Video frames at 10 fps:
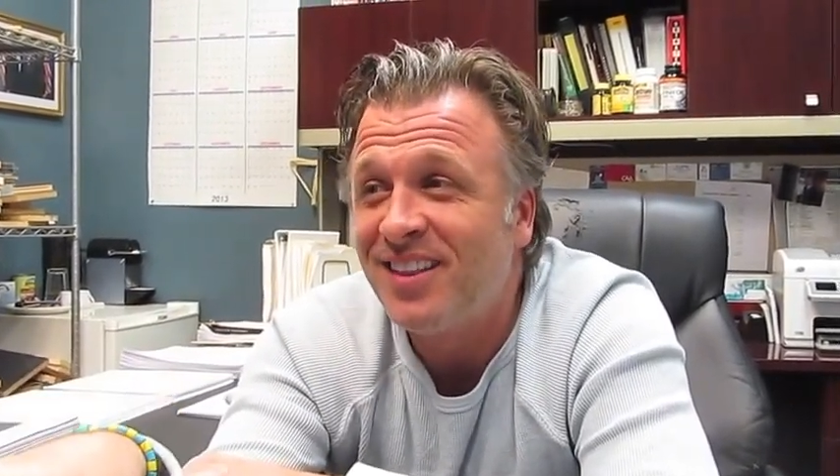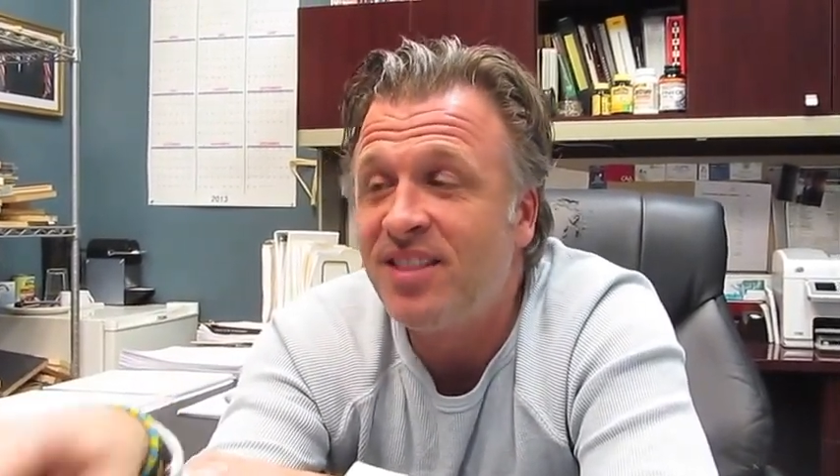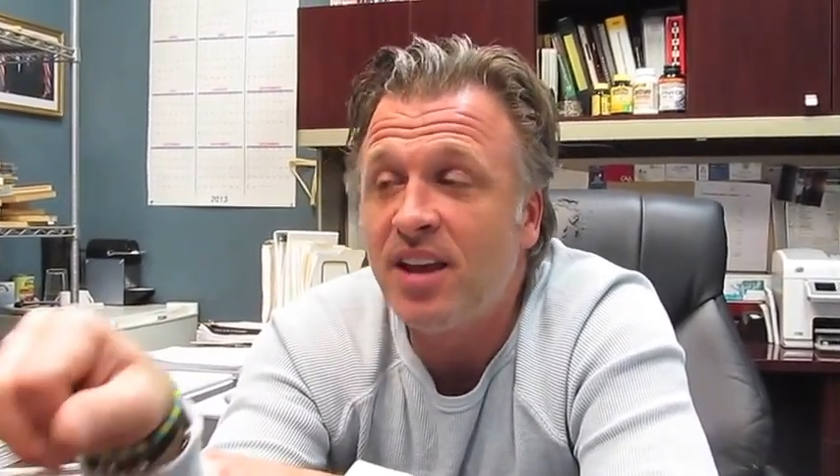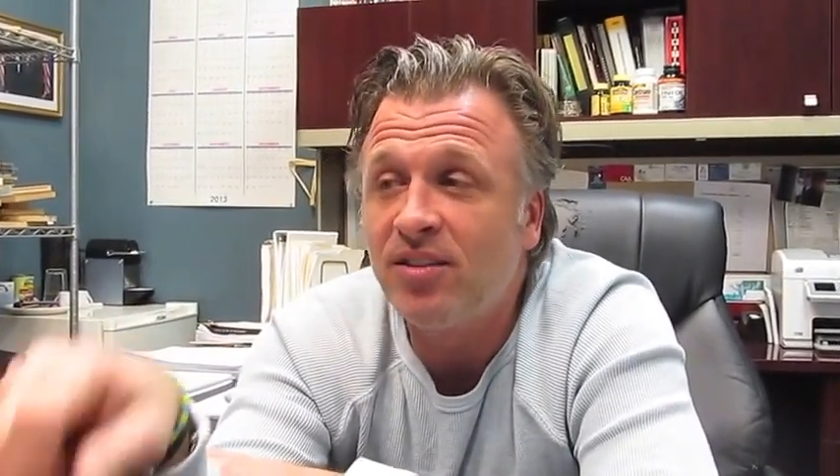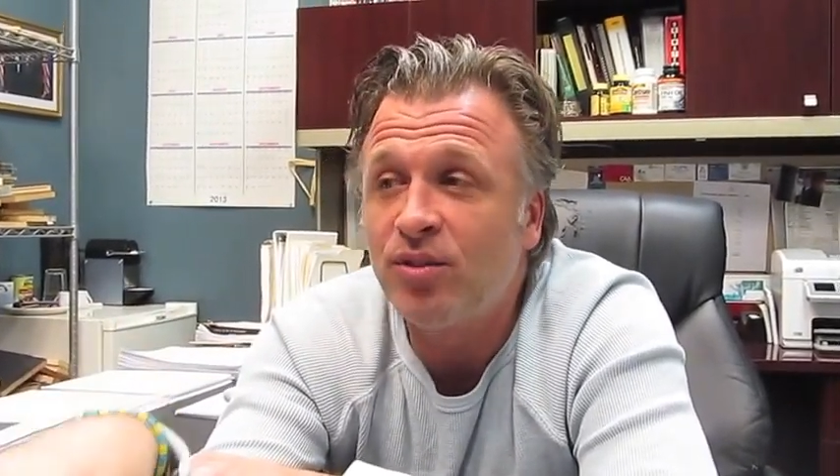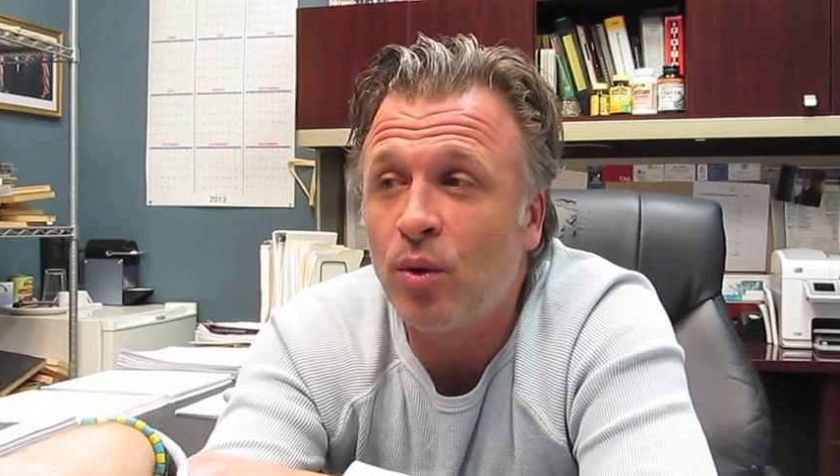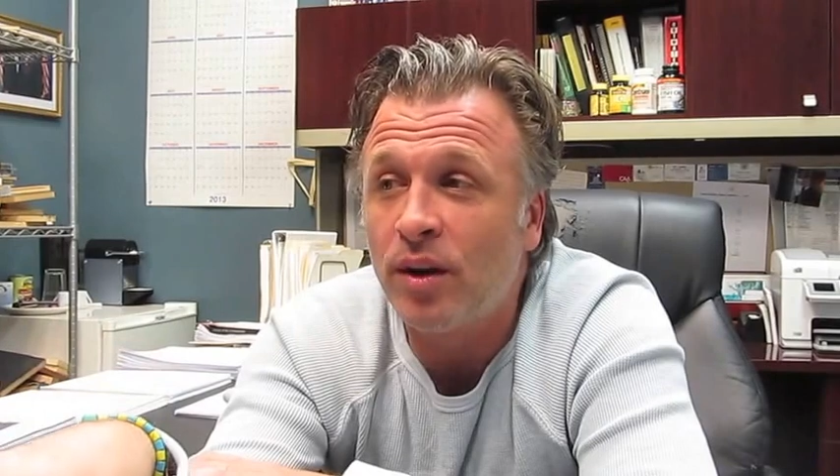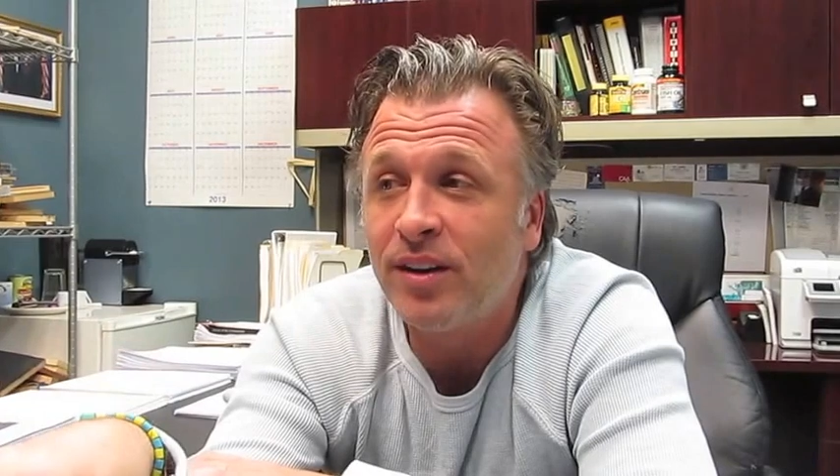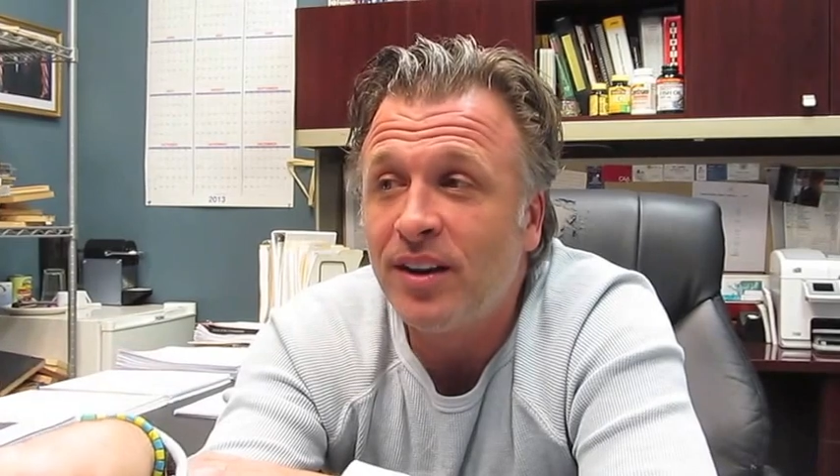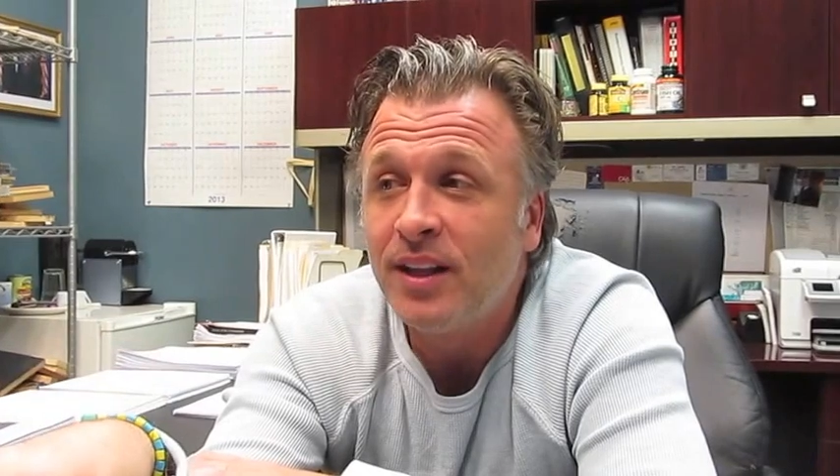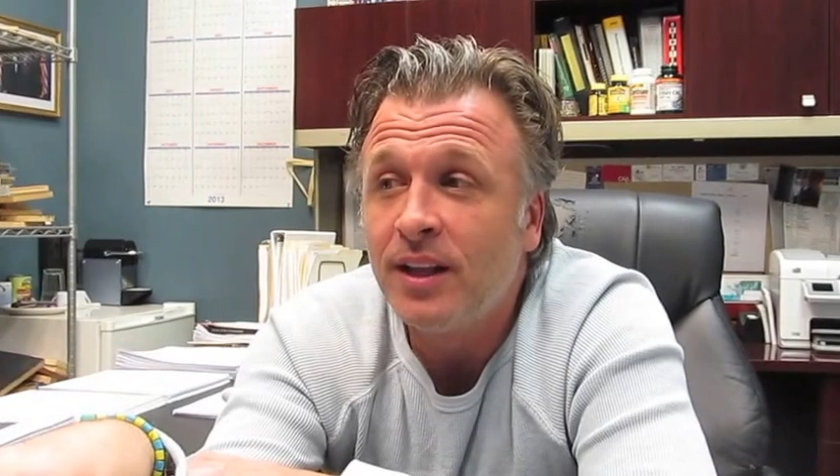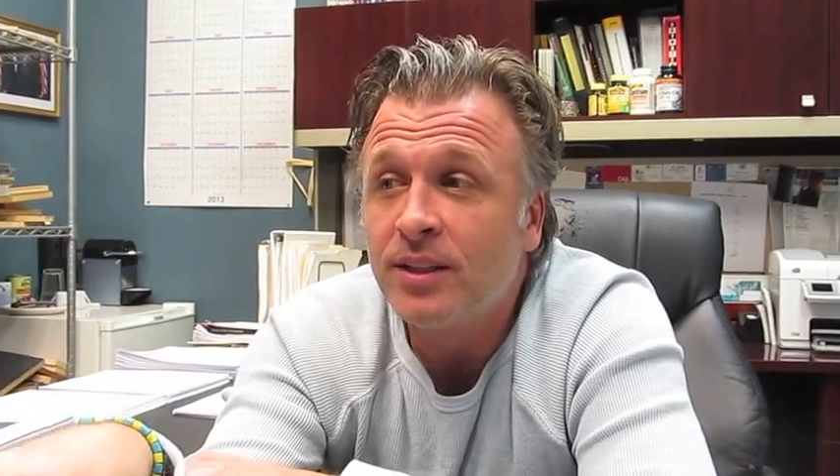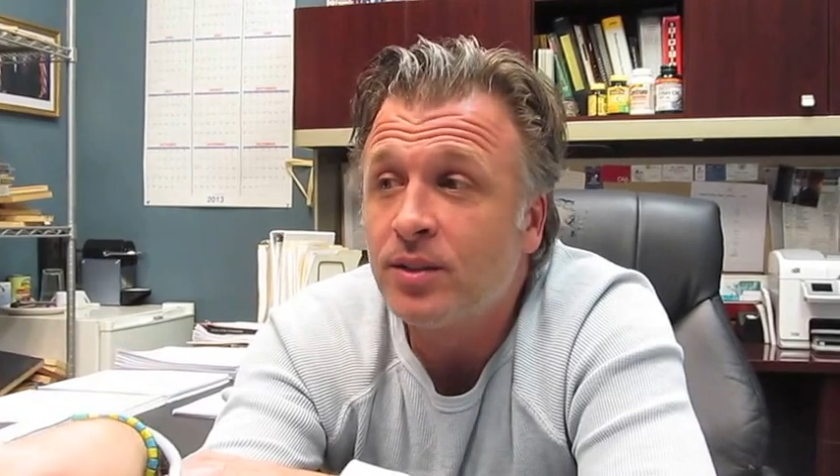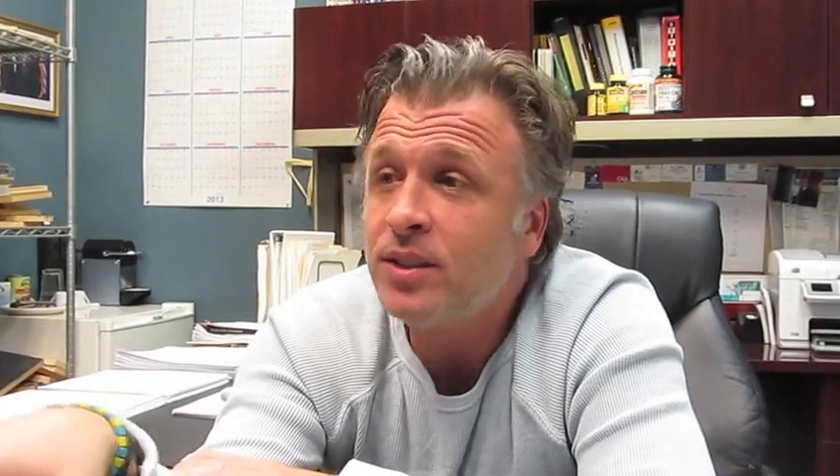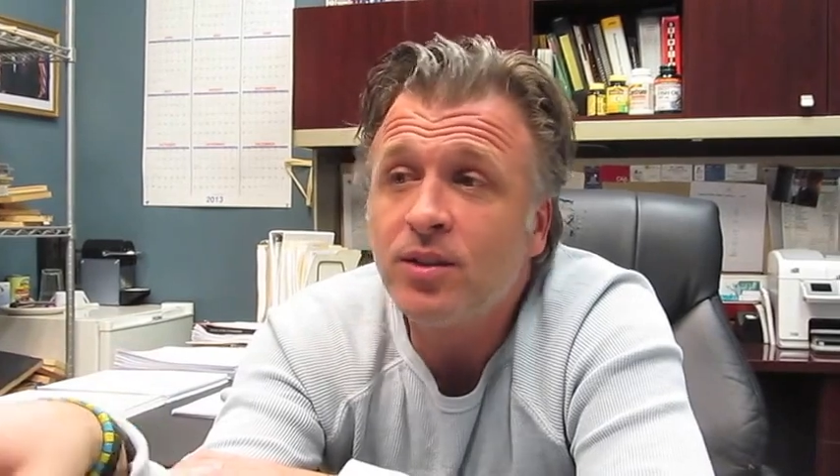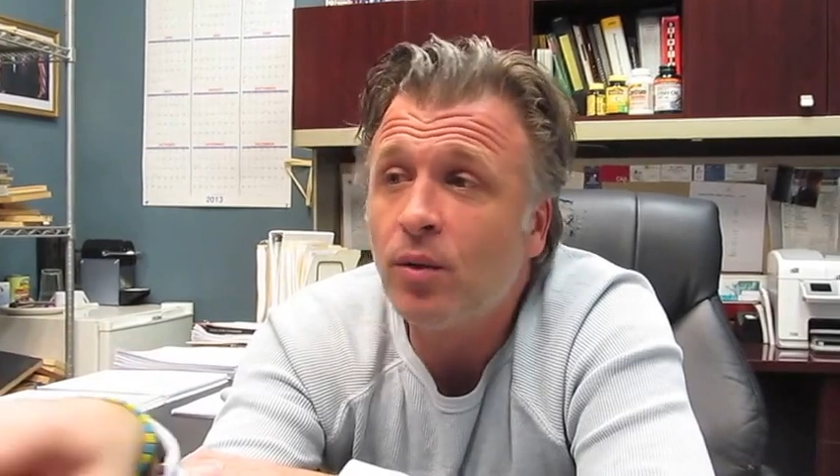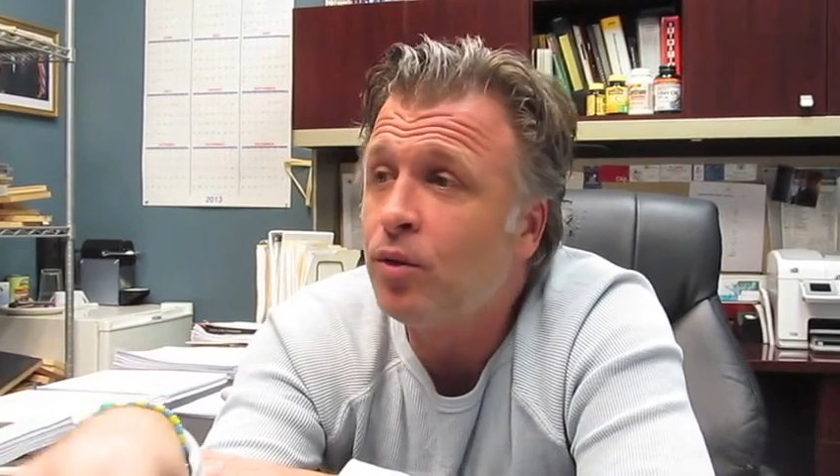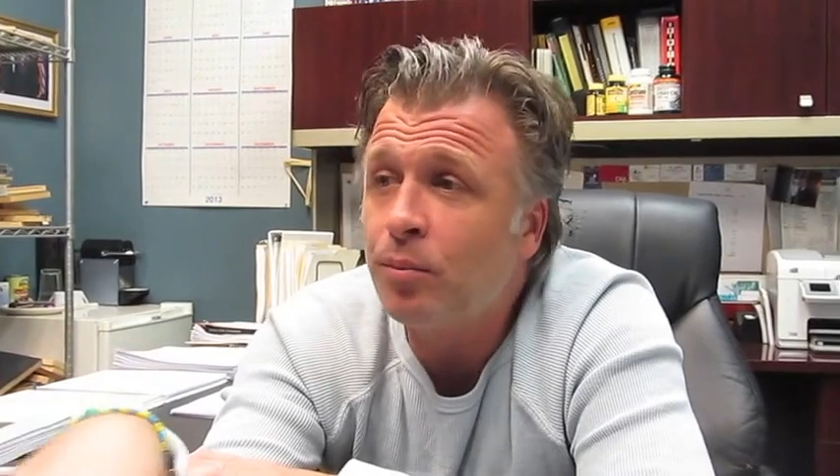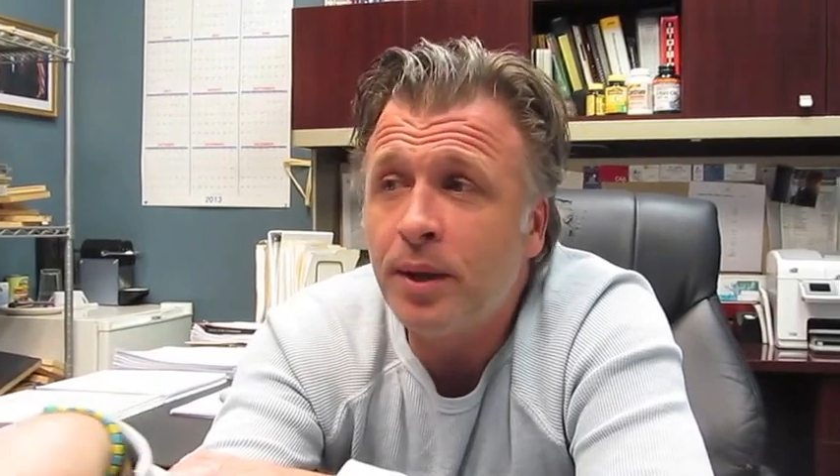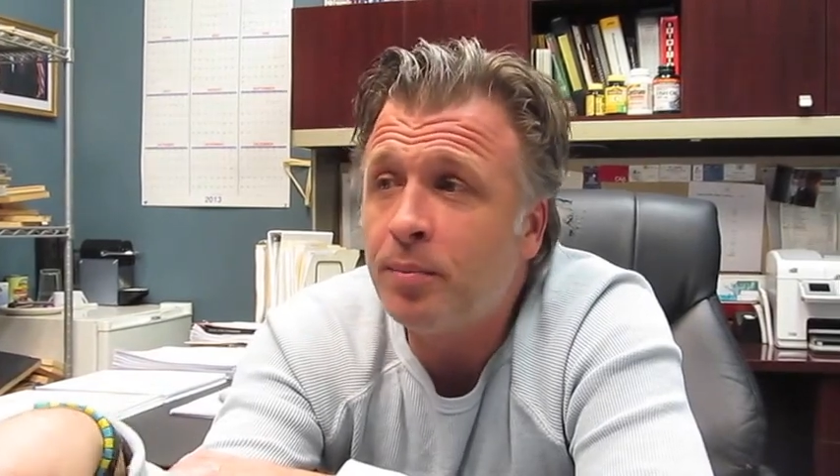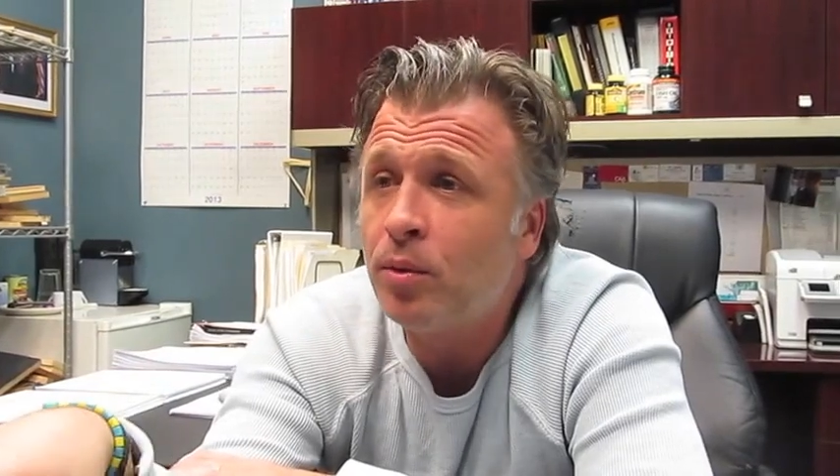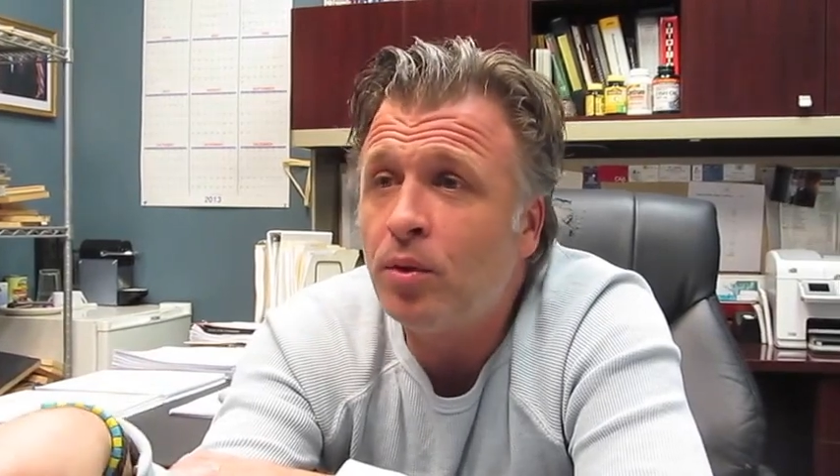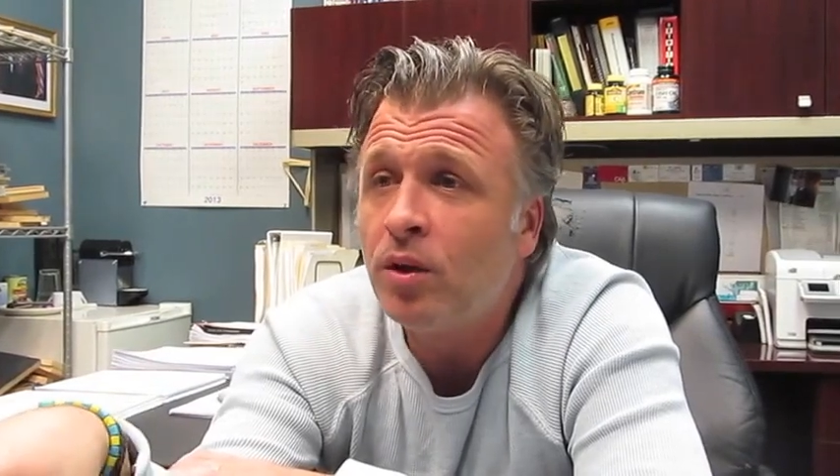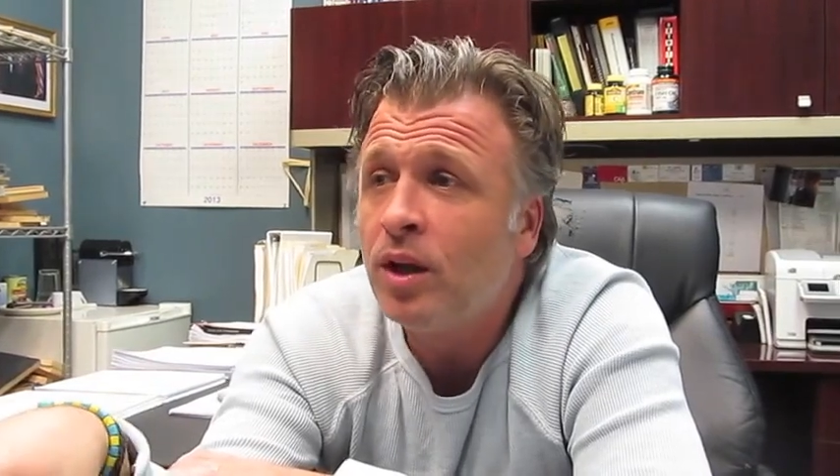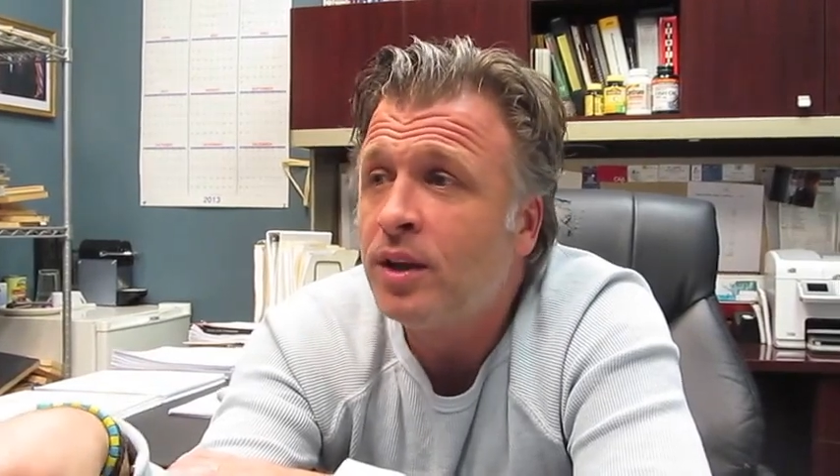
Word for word: They saw it. So these older people